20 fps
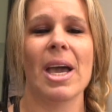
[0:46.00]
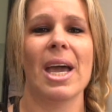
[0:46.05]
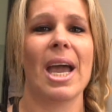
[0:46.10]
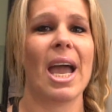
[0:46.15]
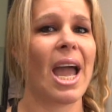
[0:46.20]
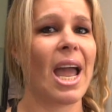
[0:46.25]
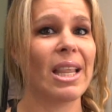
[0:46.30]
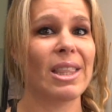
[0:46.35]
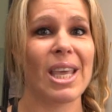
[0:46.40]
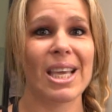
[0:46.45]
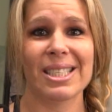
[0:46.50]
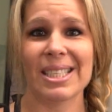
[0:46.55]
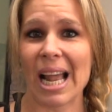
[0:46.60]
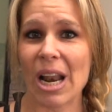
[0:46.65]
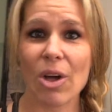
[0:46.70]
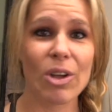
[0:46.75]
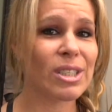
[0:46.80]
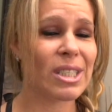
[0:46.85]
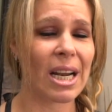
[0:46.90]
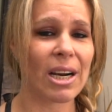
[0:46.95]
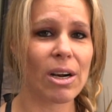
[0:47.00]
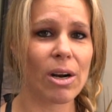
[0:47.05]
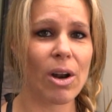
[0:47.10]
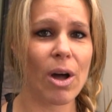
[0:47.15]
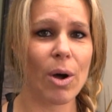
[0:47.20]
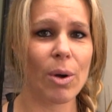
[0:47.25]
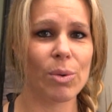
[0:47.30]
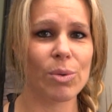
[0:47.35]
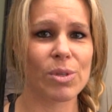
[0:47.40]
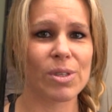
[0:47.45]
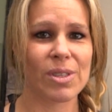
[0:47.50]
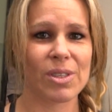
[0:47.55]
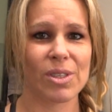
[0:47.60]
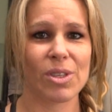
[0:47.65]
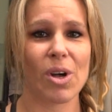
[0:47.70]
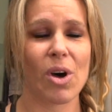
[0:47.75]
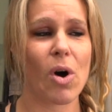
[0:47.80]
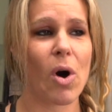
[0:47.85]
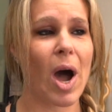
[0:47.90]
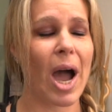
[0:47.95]
and the salons are closed.
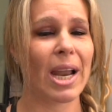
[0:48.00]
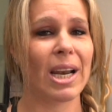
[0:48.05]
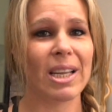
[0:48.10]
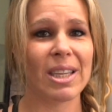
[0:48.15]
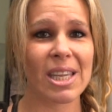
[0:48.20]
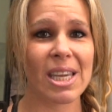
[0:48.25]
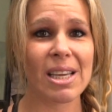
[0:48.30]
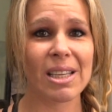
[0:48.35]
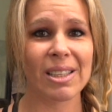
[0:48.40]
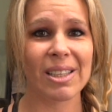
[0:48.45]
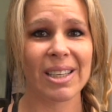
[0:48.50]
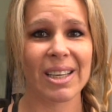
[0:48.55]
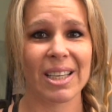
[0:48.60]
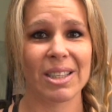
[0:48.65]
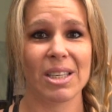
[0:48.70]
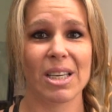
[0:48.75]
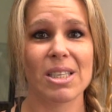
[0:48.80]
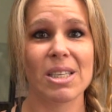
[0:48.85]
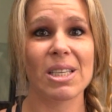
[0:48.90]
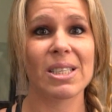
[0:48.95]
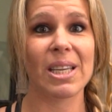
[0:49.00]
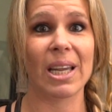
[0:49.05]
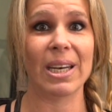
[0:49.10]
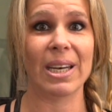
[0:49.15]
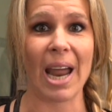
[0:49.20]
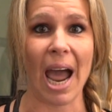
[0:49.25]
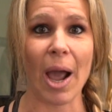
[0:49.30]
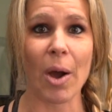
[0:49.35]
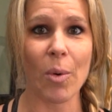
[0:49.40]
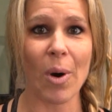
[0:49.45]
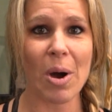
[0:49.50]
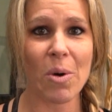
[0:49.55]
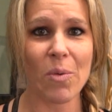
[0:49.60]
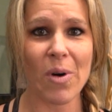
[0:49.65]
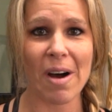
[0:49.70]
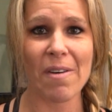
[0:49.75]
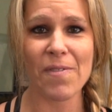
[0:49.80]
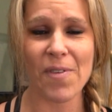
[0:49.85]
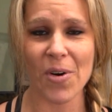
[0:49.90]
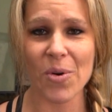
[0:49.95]
So I think this is a
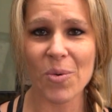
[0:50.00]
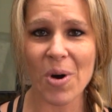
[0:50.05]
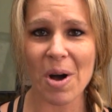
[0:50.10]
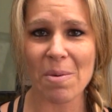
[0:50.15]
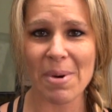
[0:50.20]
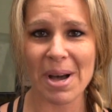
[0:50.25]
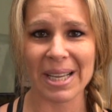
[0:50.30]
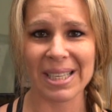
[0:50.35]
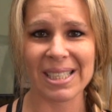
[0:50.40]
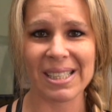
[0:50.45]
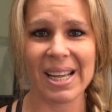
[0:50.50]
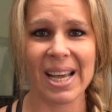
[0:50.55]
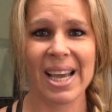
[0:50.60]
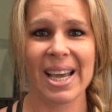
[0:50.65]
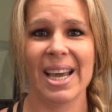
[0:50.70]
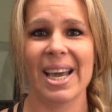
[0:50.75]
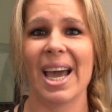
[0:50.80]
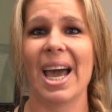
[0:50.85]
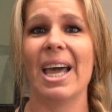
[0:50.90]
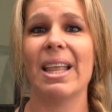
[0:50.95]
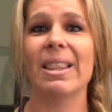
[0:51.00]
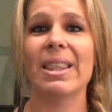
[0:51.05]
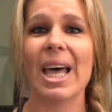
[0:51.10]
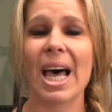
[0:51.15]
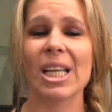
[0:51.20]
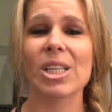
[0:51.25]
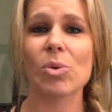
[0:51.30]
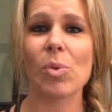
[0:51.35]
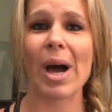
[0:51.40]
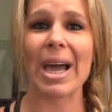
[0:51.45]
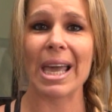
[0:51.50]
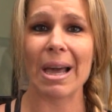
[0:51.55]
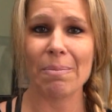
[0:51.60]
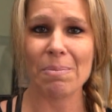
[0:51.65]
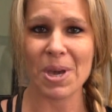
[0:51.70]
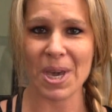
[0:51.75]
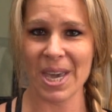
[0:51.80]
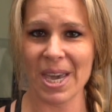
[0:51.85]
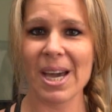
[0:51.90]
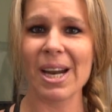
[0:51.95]
911 for women, and that's why I'm
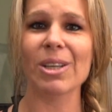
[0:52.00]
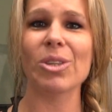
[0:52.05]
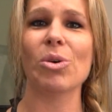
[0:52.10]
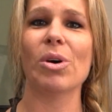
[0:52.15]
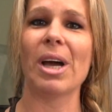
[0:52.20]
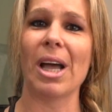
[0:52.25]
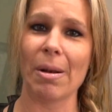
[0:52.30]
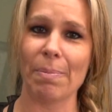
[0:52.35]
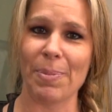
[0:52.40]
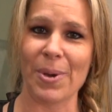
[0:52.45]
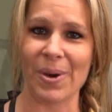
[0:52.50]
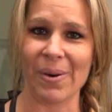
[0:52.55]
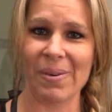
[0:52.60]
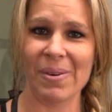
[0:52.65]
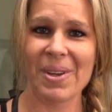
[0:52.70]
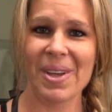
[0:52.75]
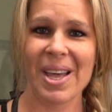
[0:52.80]
here to help you.